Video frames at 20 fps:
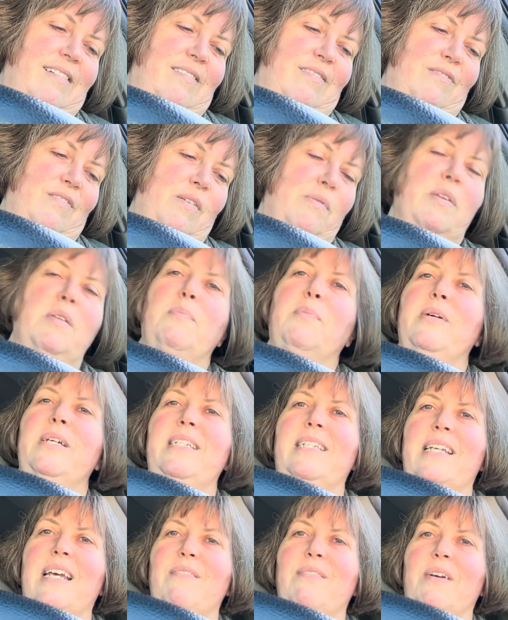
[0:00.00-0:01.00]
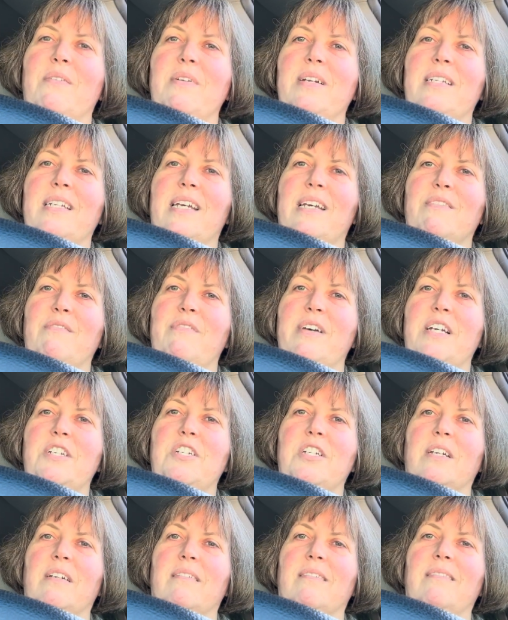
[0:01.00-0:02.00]
What would the priest say if I went to
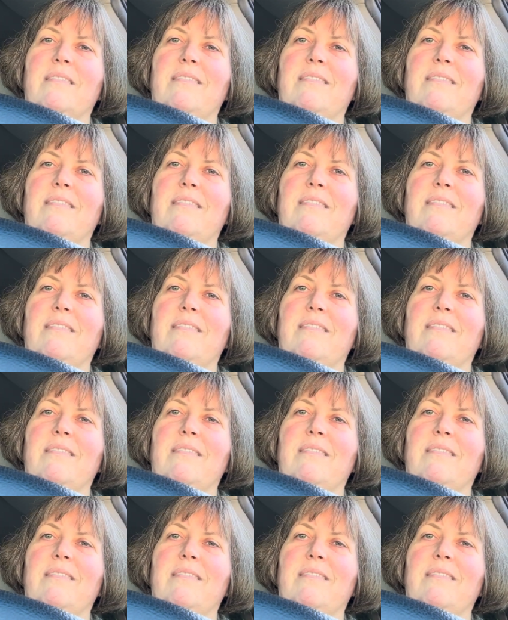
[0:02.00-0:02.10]
confession?